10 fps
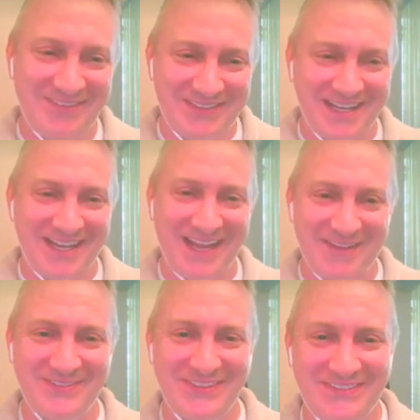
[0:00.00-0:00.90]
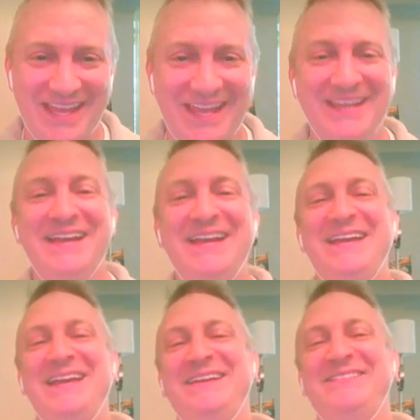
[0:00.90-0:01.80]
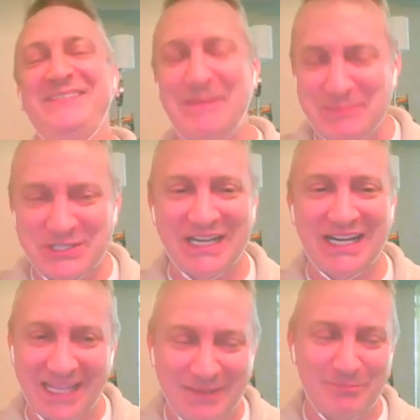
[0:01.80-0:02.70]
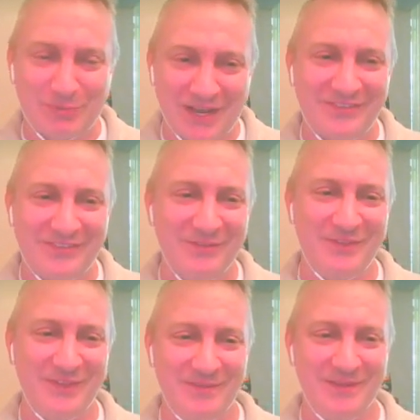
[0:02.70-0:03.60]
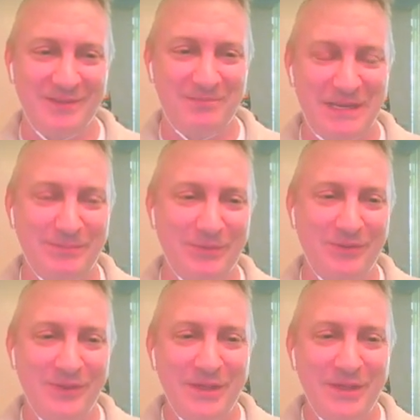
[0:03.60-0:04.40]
I have to say, exceptionally impressive that people